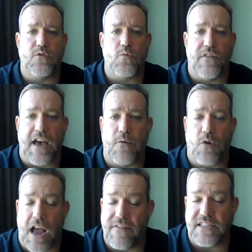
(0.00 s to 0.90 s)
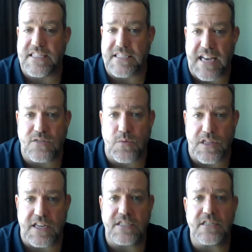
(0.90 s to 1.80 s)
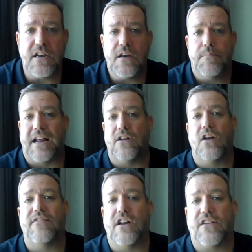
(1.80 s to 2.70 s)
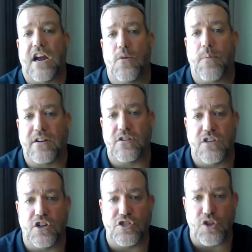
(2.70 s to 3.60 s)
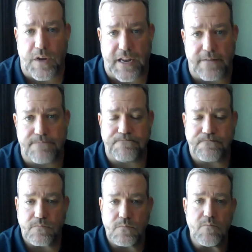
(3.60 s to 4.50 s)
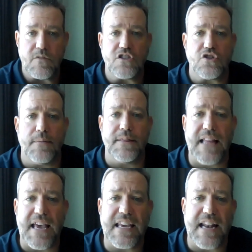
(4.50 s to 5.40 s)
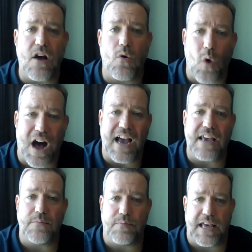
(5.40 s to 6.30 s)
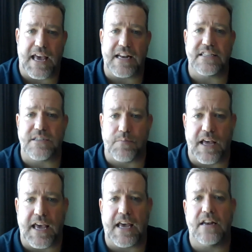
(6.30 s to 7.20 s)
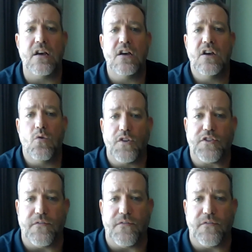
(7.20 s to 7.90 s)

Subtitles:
We're having success with this, but I don't have enough chiropractors that are doing it. So I'm laying out why the plan is the plan, what the